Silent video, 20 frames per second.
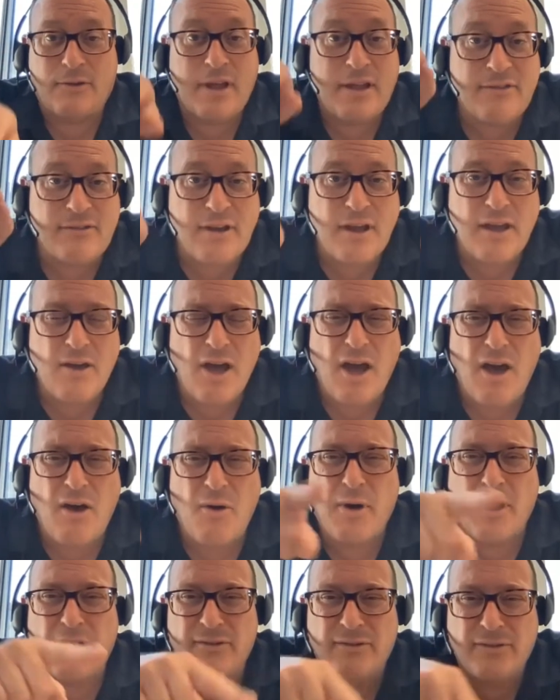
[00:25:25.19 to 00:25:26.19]
They'd say,
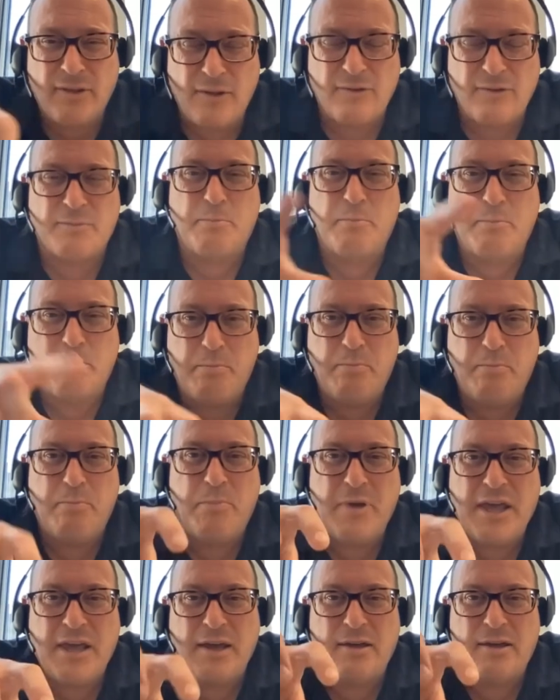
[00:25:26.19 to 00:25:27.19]
oh, well, it's those
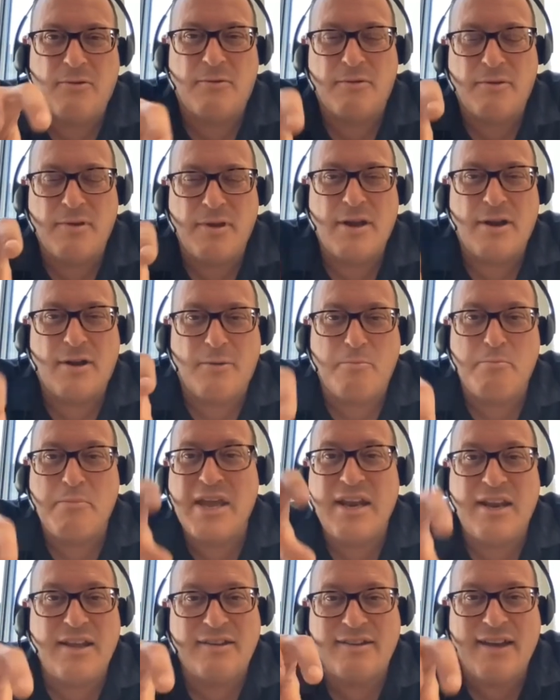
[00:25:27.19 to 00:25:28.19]
big,
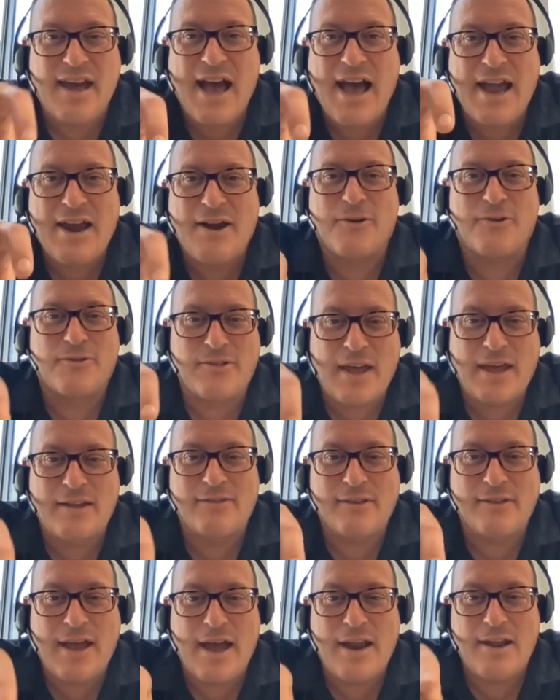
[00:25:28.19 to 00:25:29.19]
meaty tires. That's